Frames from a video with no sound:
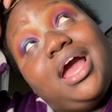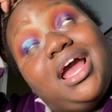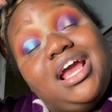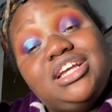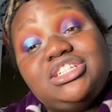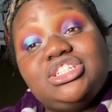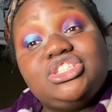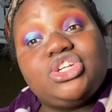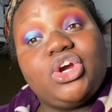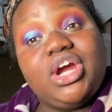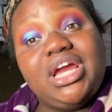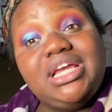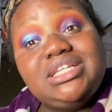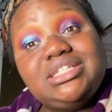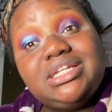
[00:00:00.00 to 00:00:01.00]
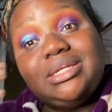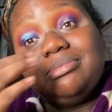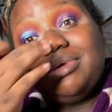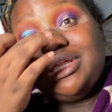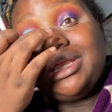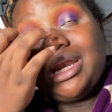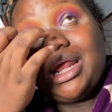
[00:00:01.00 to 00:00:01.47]
it's just crazy to
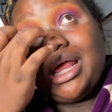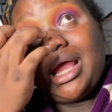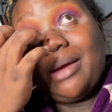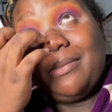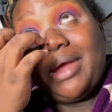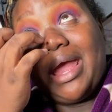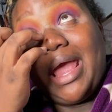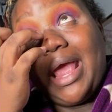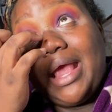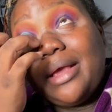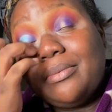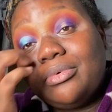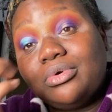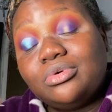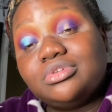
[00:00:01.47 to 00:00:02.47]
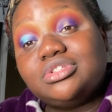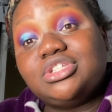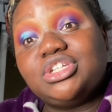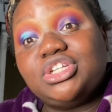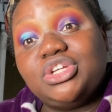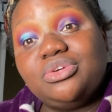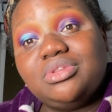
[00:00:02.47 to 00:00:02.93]
me that like I'm able to
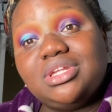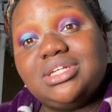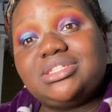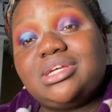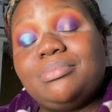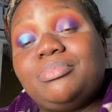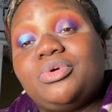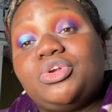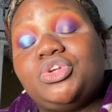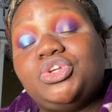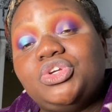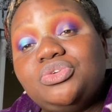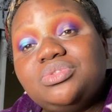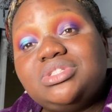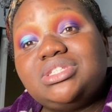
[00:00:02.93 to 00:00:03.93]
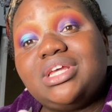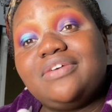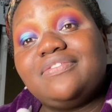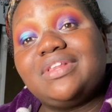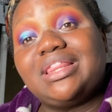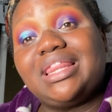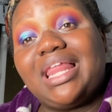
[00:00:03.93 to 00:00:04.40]
do this and produce stuff
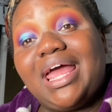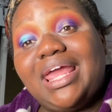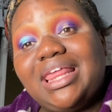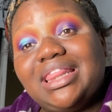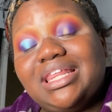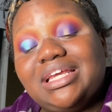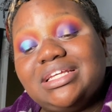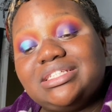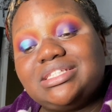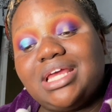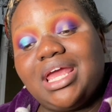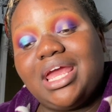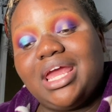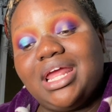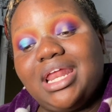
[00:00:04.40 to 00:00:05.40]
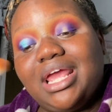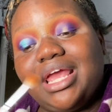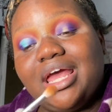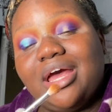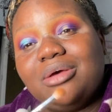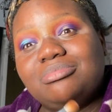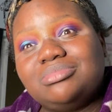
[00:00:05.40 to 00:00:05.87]
like this, and it
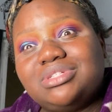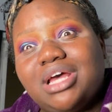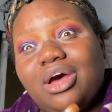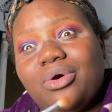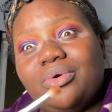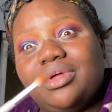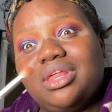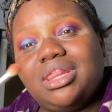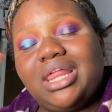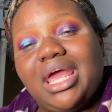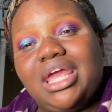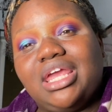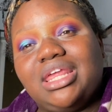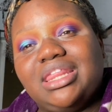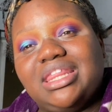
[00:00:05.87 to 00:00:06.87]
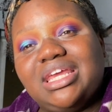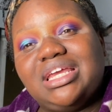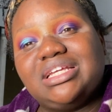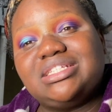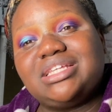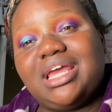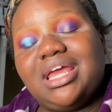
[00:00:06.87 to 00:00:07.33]
comes out like
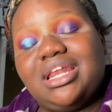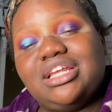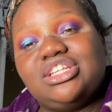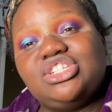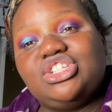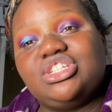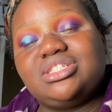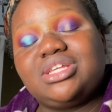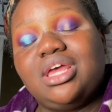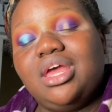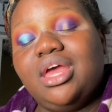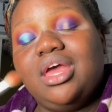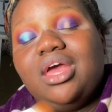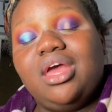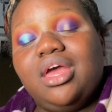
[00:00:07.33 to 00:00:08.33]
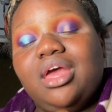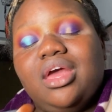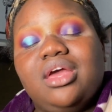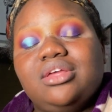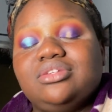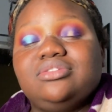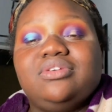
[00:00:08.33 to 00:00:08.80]
this, and it's just
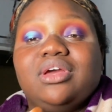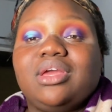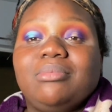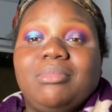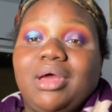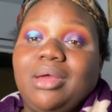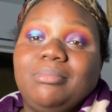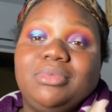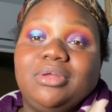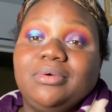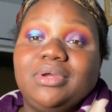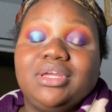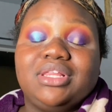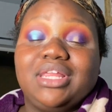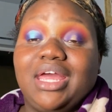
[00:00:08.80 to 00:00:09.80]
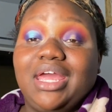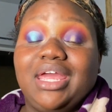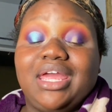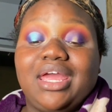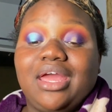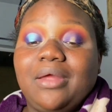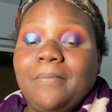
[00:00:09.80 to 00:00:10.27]
fucking mind-blowing.
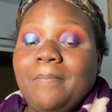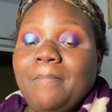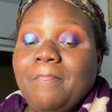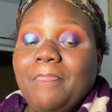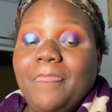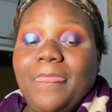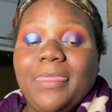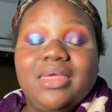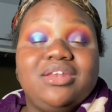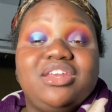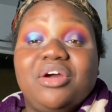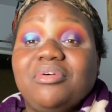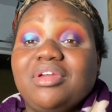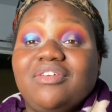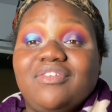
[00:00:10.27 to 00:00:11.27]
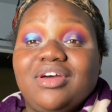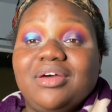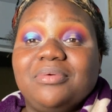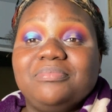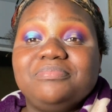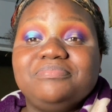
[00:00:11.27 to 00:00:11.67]
Like, don't give up.